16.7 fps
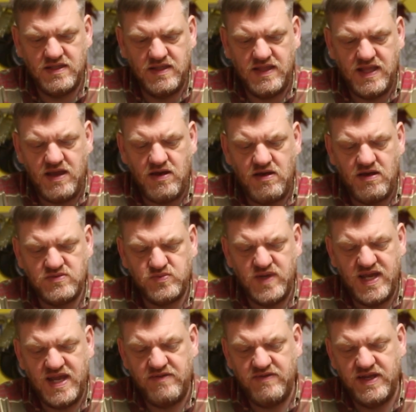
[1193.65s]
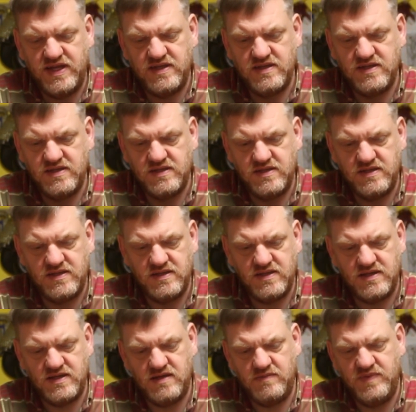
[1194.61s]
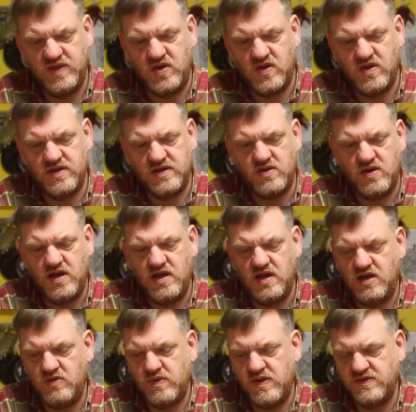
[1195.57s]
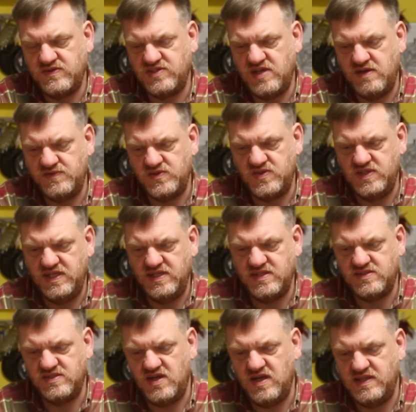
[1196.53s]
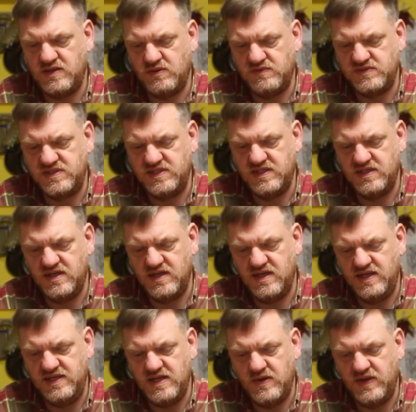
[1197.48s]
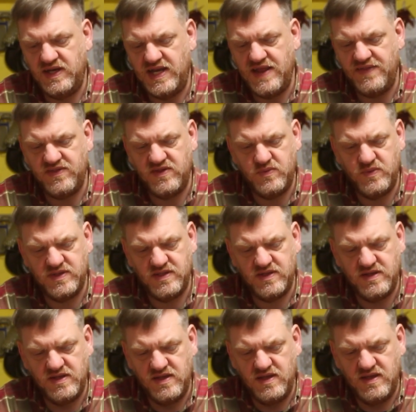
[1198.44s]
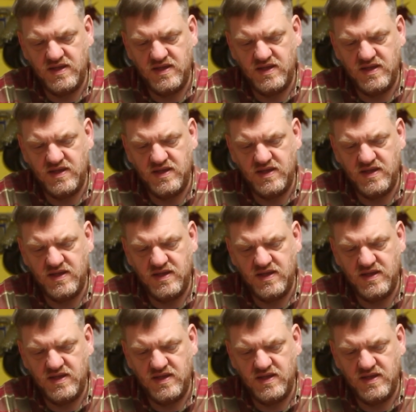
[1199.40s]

they're hard wearing. They've got a hard wearing surface on the inside. They're obviously a leather with a